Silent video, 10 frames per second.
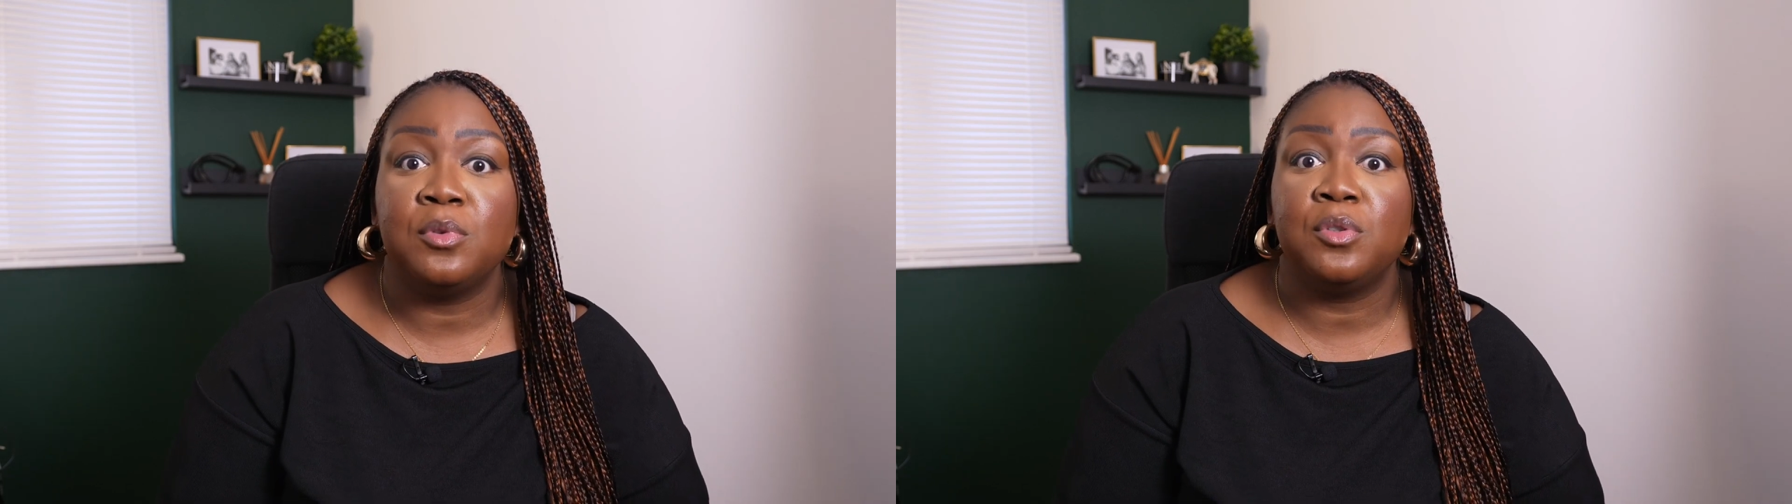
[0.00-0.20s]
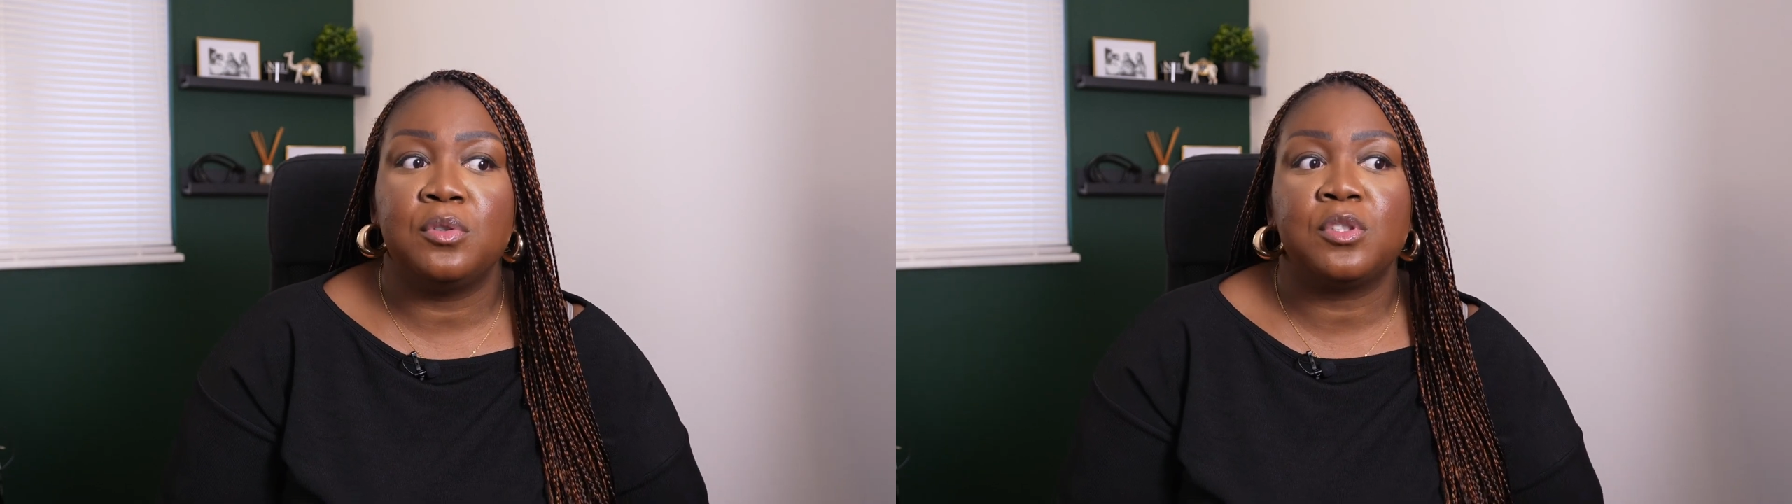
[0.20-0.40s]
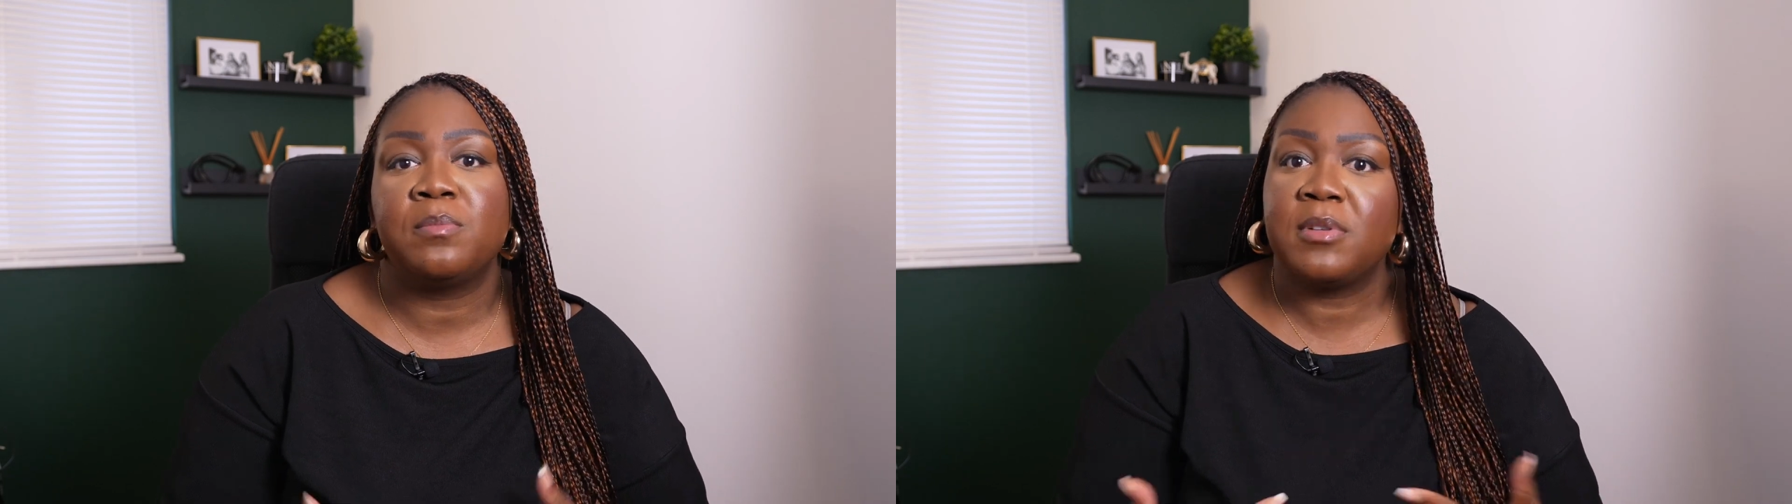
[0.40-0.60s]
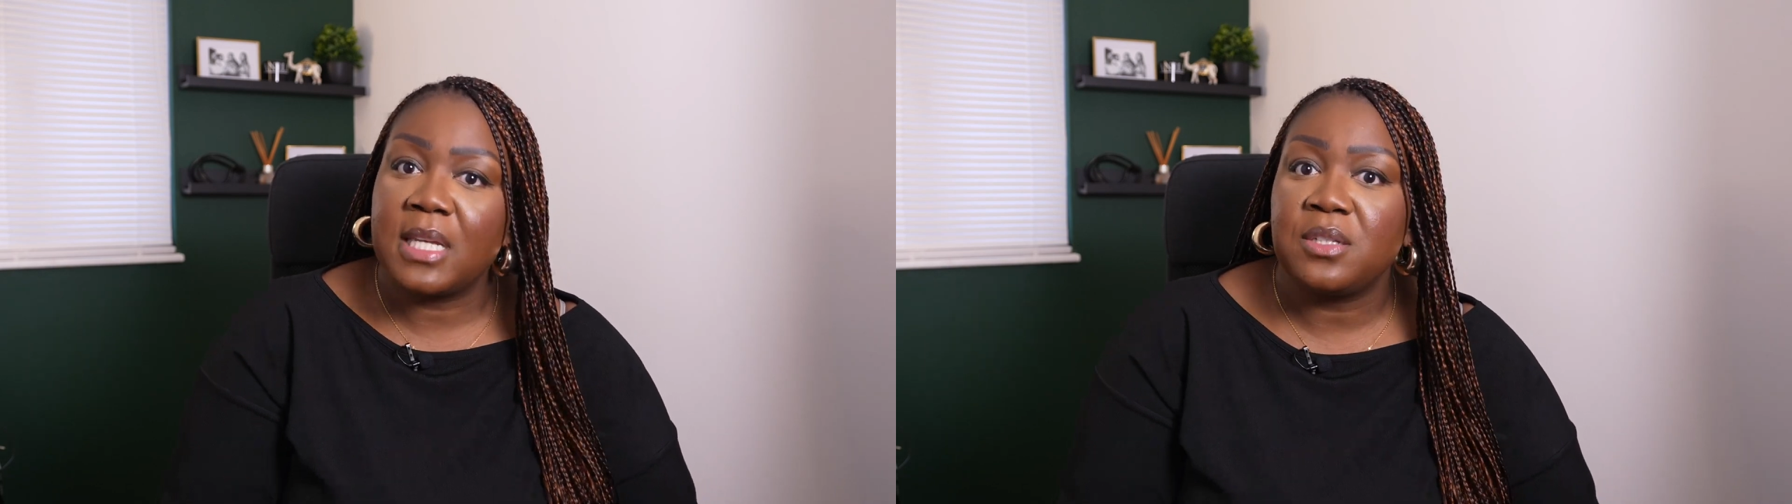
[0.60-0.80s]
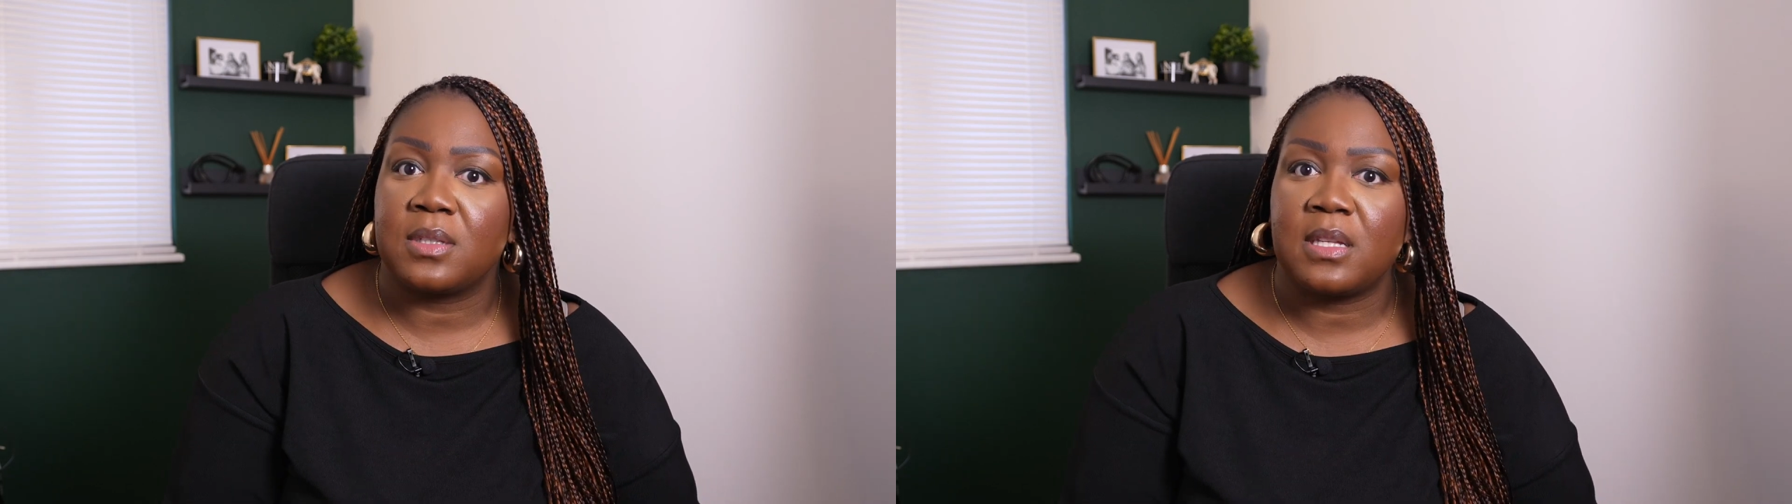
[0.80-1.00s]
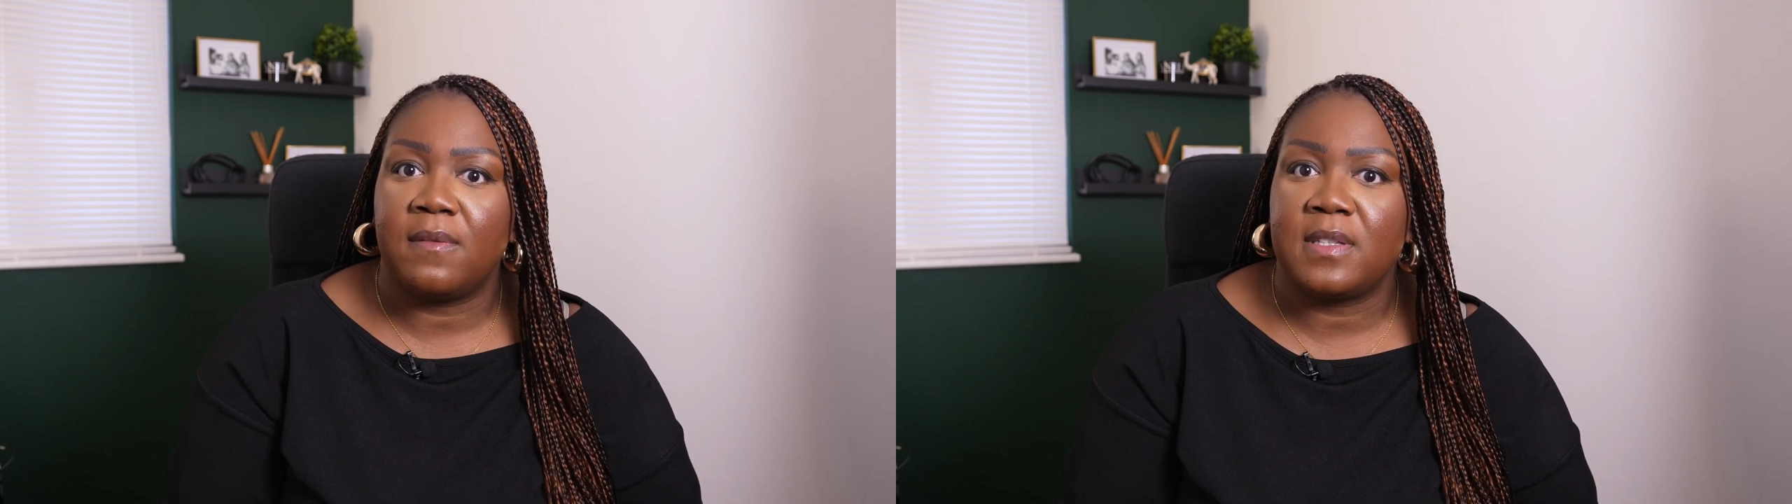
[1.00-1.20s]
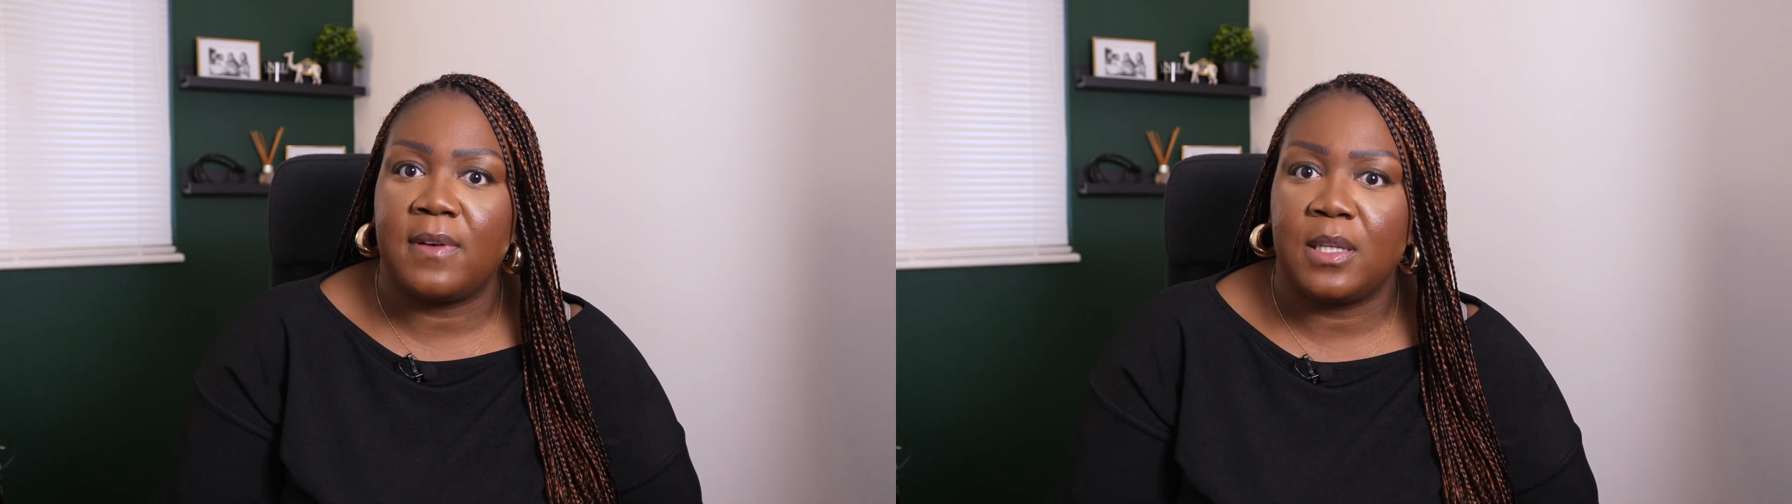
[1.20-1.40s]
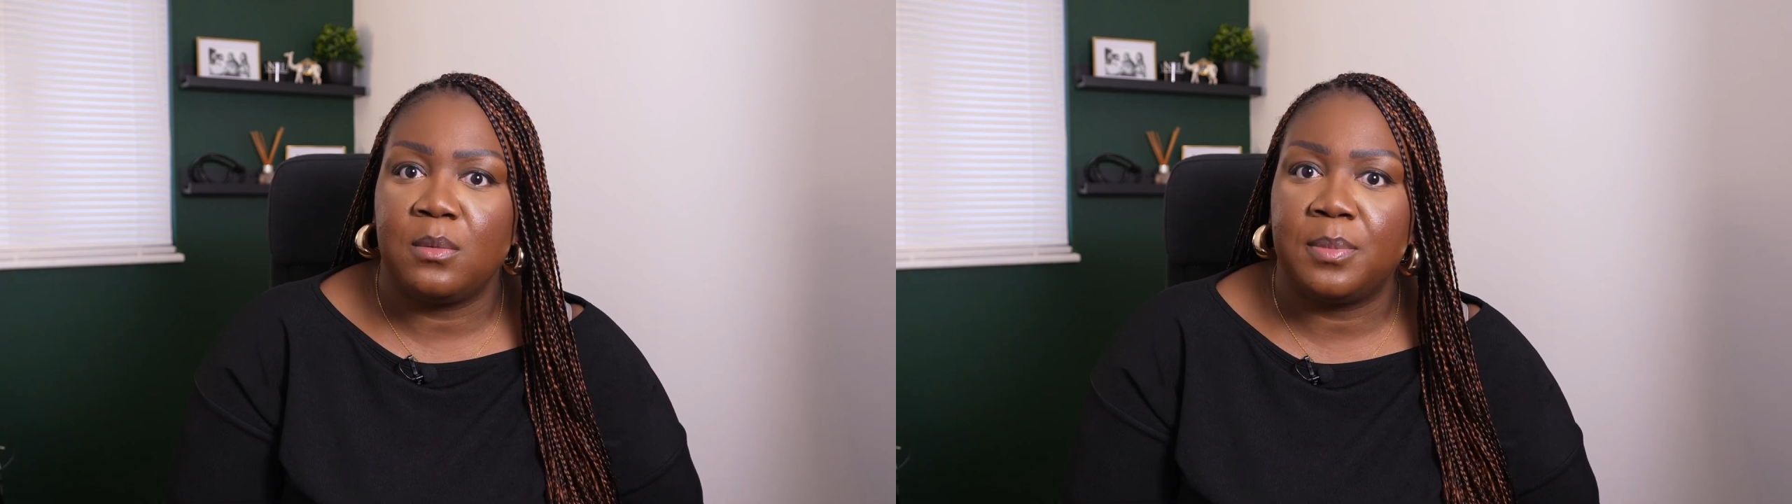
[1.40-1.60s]
you should present yourself as
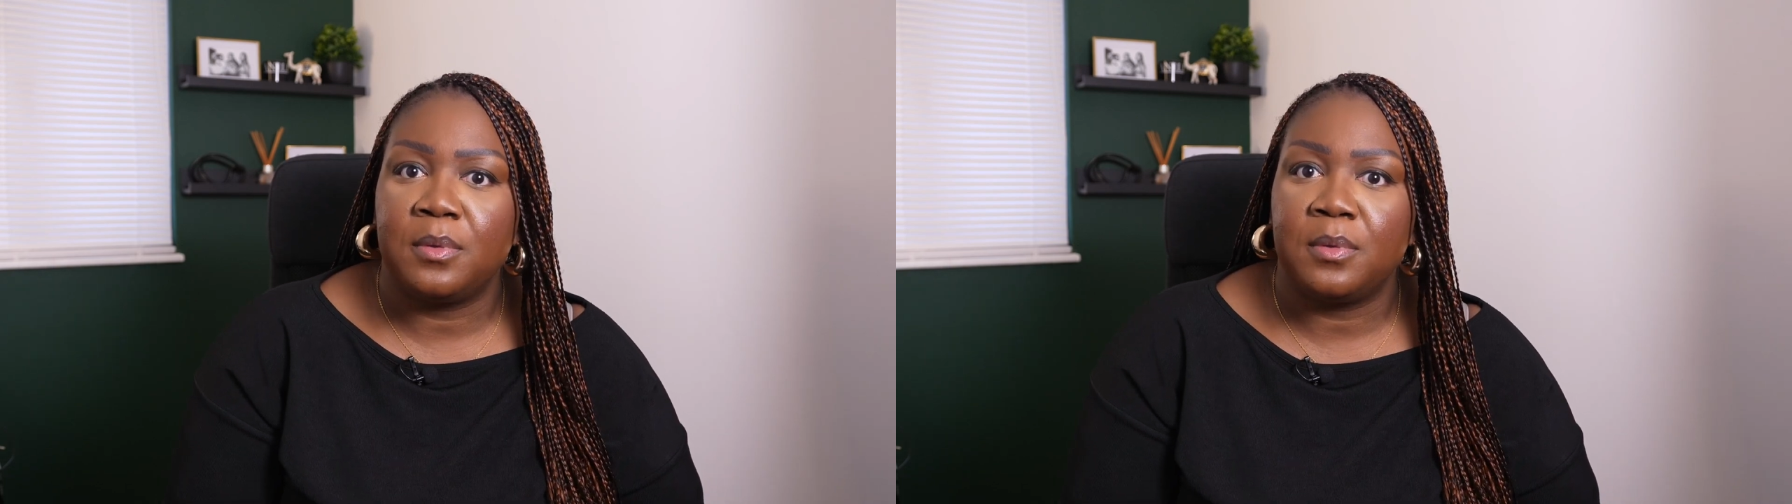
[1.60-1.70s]
valuable.